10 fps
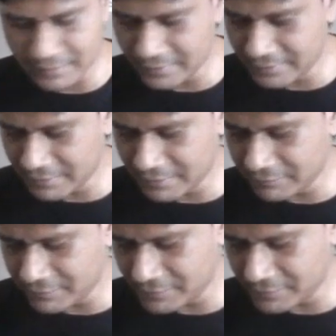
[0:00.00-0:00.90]

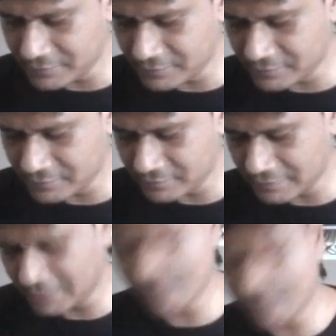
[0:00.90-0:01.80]
diverse,
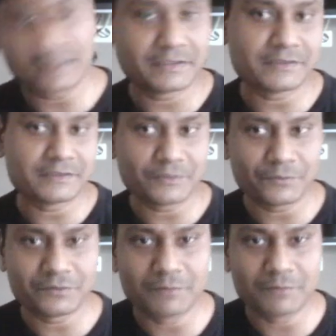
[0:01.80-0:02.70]
at least
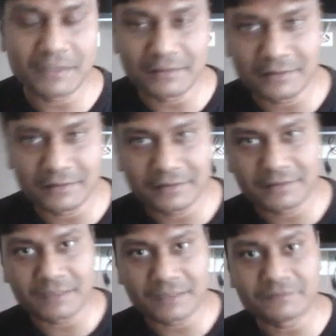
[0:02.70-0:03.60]
according to me, I think
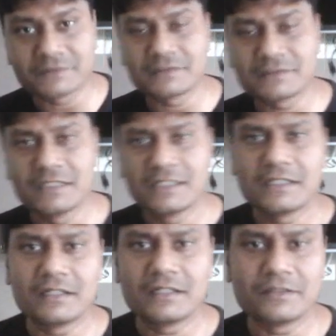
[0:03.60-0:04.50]
it covers
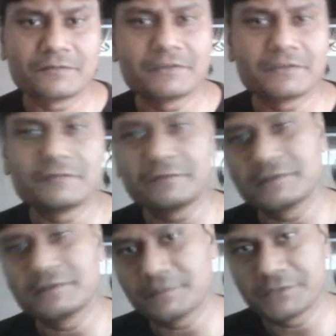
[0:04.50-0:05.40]
a lot of the
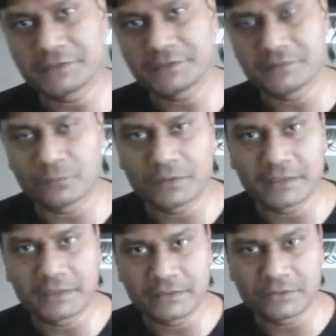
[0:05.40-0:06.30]
different subjects that one
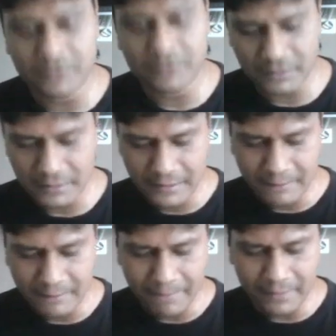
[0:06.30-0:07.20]
can draw,
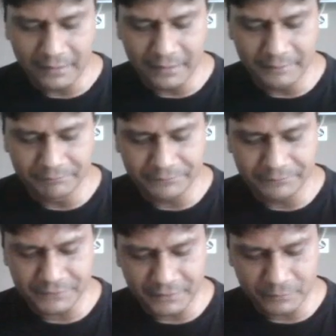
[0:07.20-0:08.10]

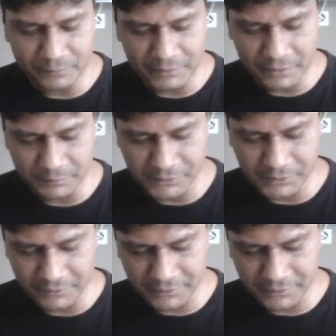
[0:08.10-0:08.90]
starting with an object, right?